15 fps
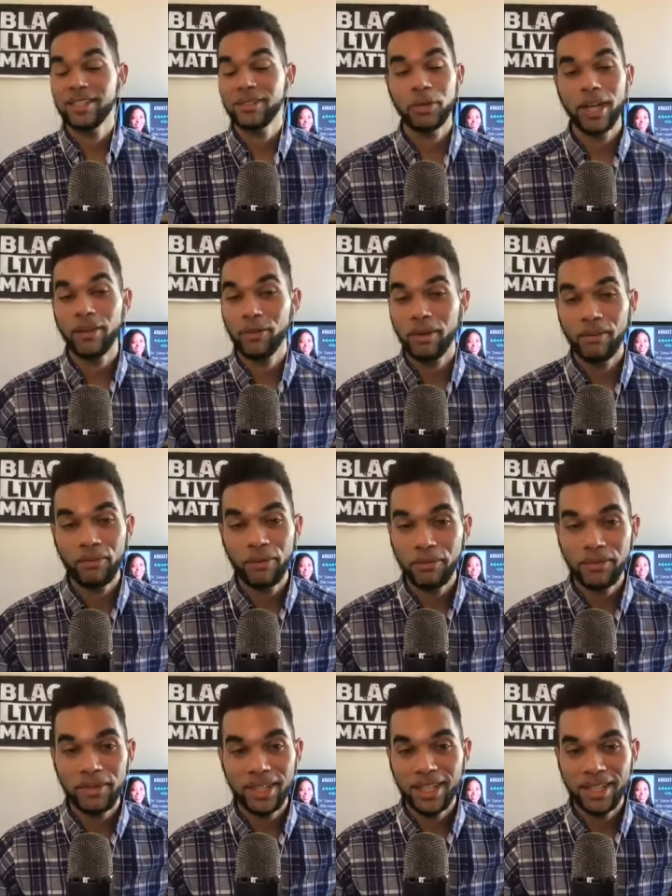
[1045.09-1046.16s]

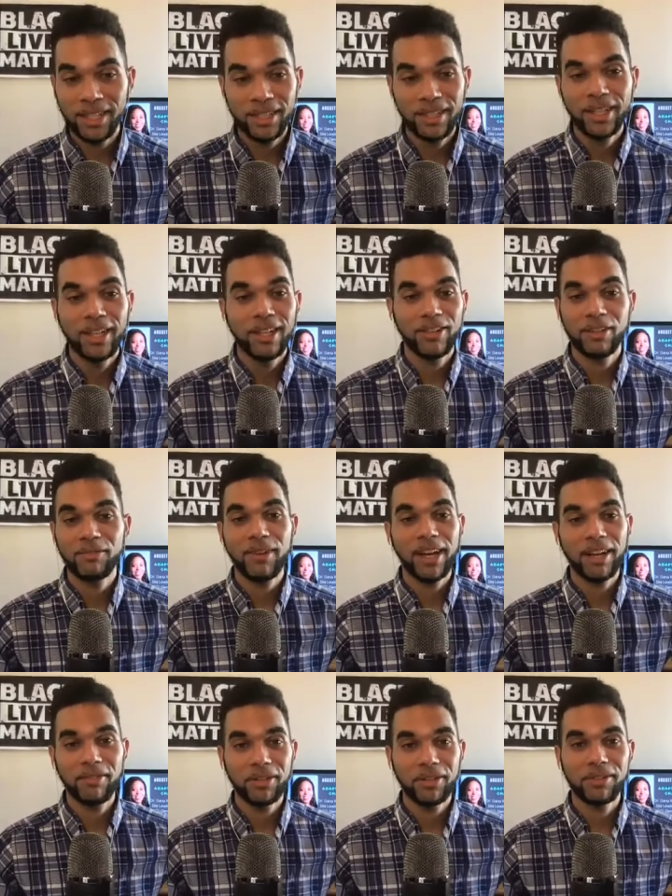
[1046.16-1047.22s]
2015, just
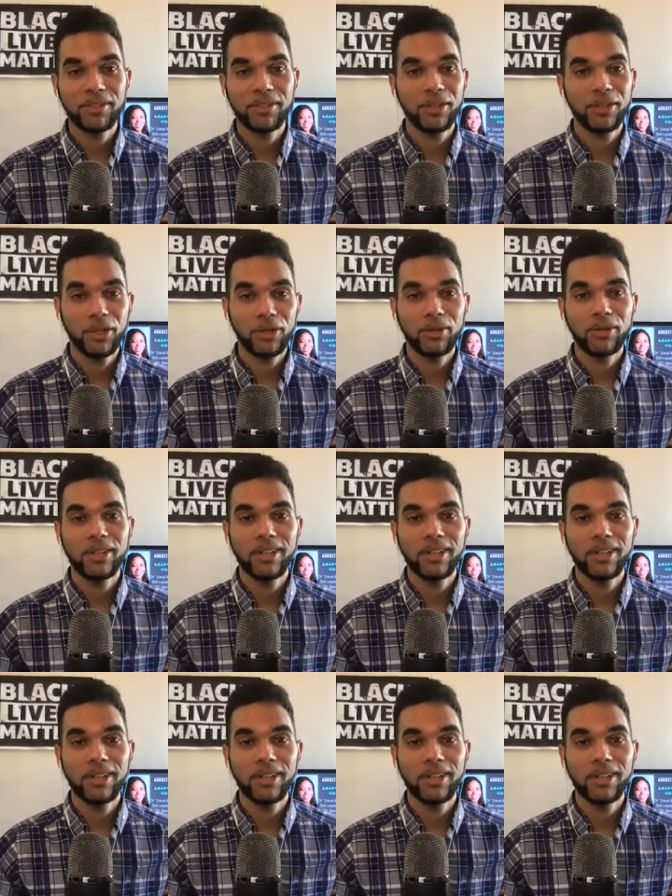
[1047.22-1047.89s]
five years ago?